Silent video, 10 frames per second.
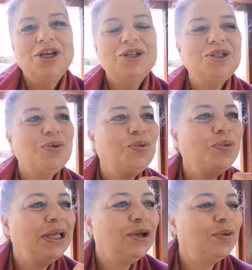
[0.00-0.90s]
So
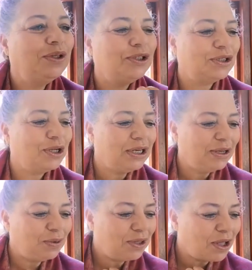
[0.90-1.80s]
we will journey
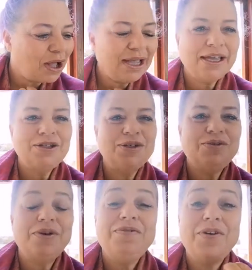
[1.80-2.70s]
with Archangel
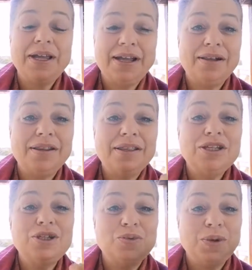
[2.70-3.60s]
Raphael
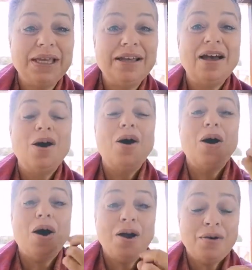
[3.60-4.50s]
this week
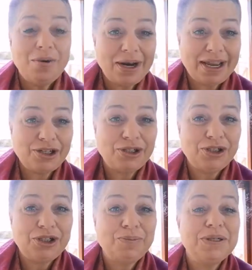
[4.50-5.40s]
on
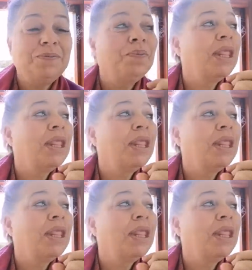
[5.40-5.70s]
relationships,